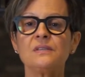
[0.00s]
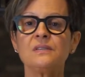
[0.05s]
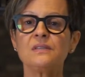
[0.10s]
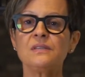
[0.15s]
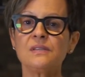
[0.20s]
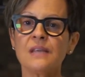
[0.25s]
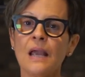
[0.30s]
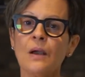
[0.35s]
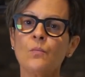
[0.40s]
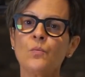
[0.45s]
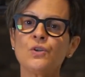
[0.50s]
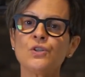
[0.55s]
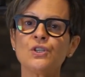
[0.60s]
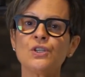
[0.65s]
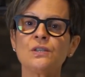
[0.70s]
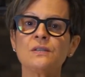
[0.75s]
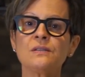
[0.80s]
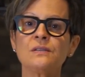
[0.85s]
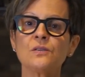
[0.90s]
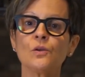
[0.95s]

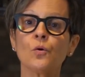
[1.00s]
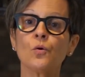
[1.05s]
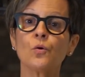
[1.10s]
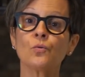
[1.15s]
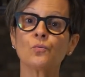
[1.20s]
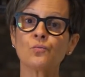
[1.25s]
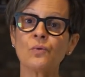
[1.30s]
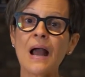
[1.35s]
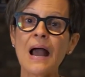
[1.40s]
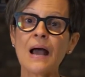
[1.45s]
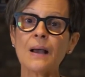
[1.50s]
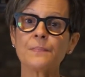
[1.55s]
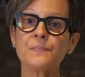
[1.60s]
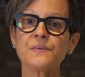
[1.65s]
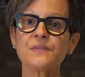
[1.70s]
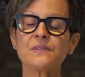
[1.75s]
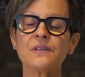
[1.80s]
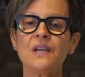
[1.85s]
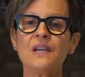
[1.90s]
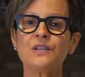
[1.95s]
sandwiches, or
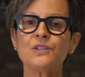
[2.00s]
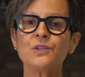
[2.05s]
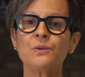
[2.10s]
wraps,